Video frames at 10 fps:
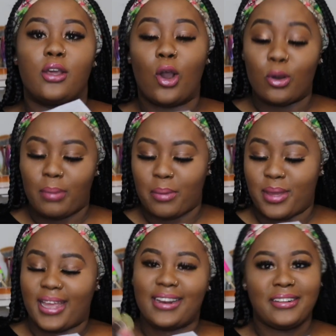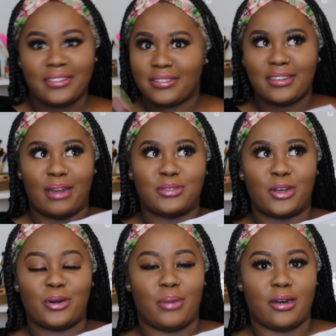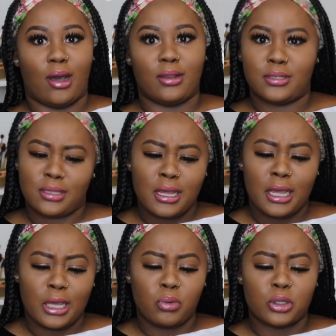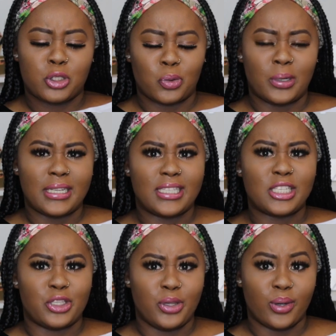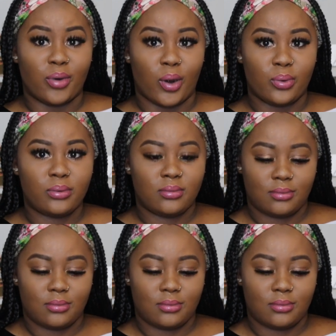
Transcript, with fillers: Oh, my bad, I'm talking about dollars. It was 26 euro.